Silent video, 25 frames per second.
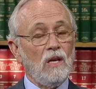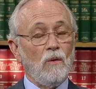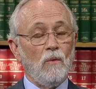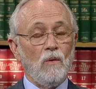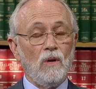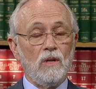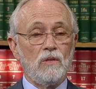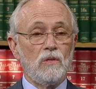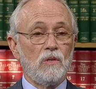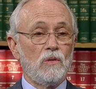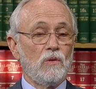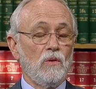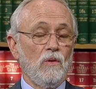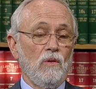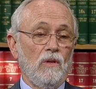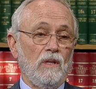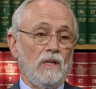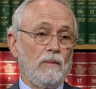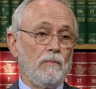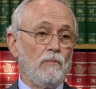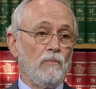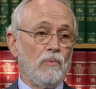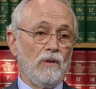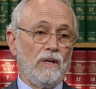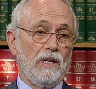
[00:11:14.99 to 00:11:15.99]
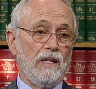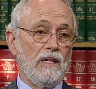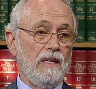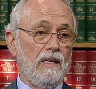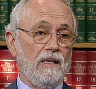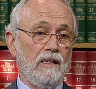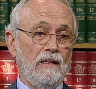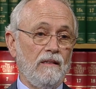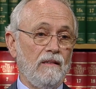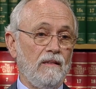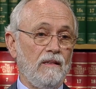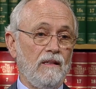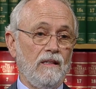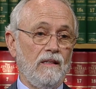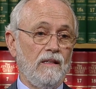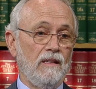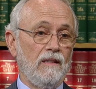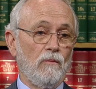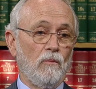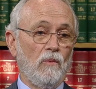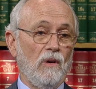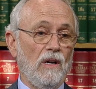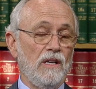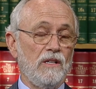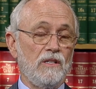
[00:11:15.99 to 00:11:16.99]
Well, it's truly bringing
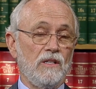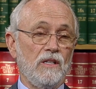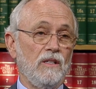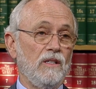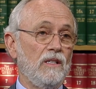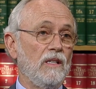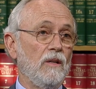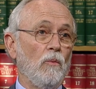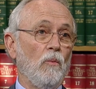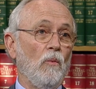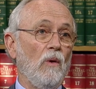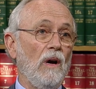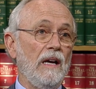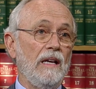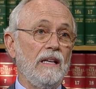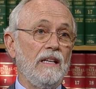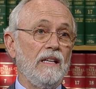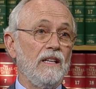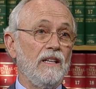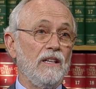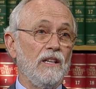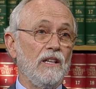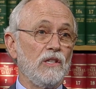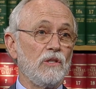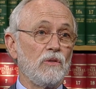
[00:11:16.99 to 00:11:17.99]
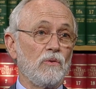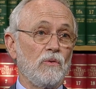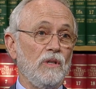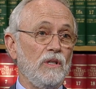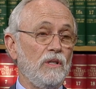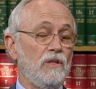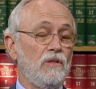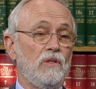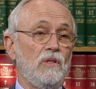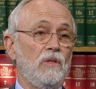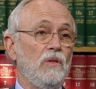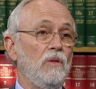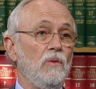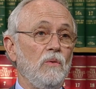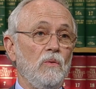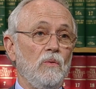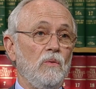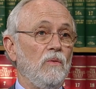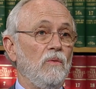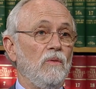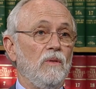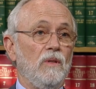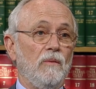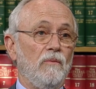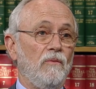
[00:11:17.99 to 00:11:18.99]
the Washington wine industry
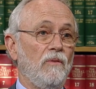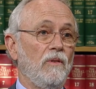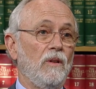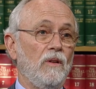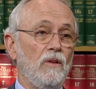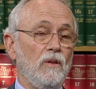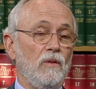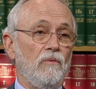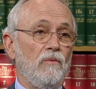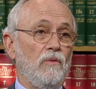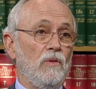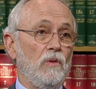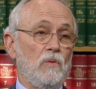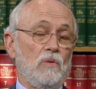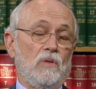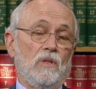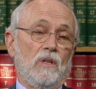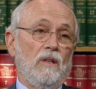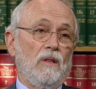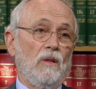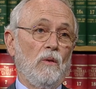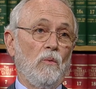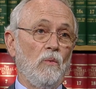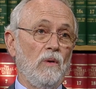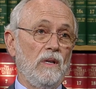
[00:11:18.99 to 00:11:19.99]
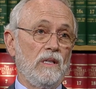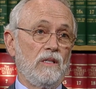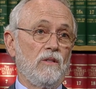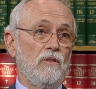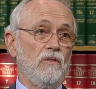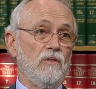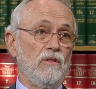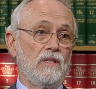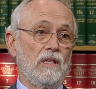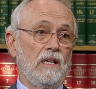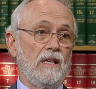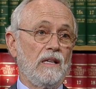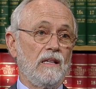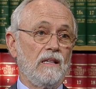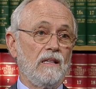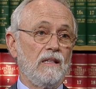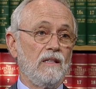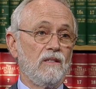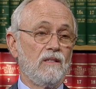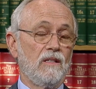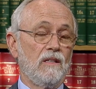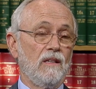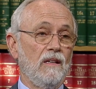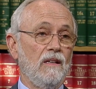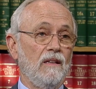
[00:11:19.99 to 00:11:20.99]
to the good folks on the western side of
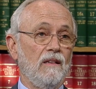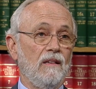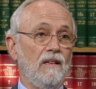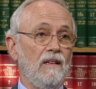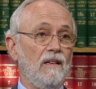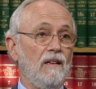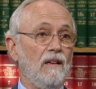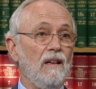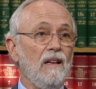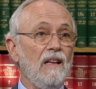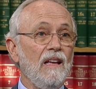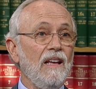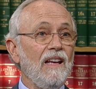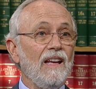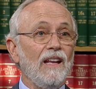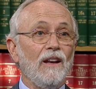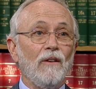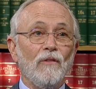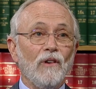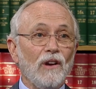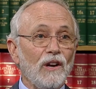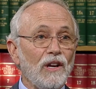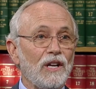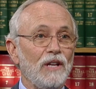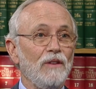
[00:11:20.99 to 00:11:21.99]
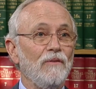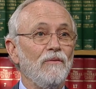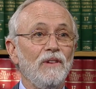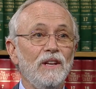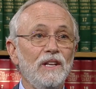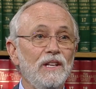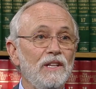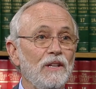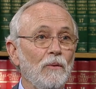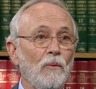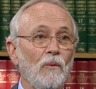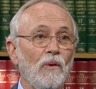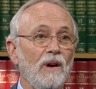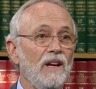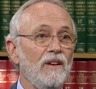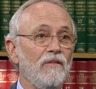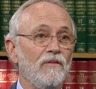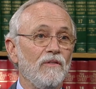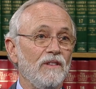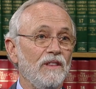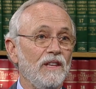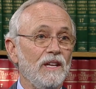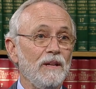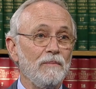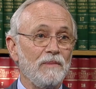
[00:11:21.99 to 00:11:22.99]
the state in a very convenient way
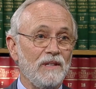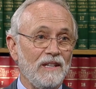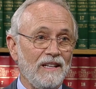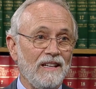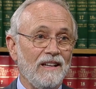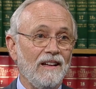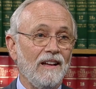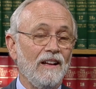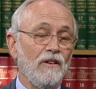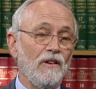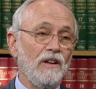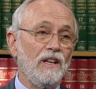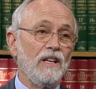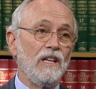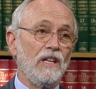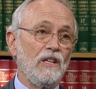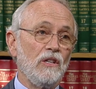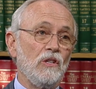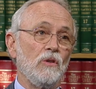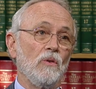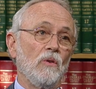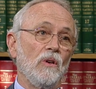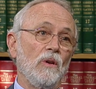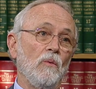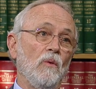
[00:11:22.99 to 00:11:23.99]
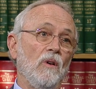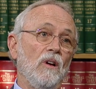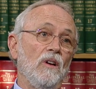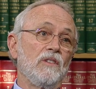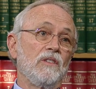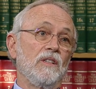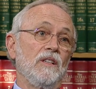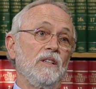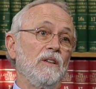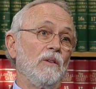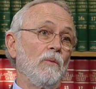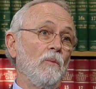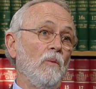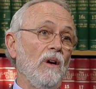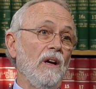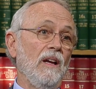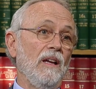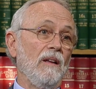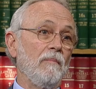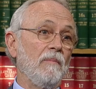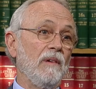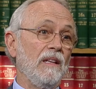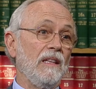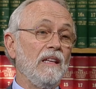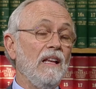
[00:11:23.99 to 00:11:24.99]
for them to get out and enjoy Washington
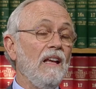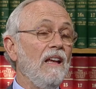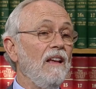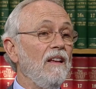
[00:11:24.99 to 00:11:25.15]
wine. But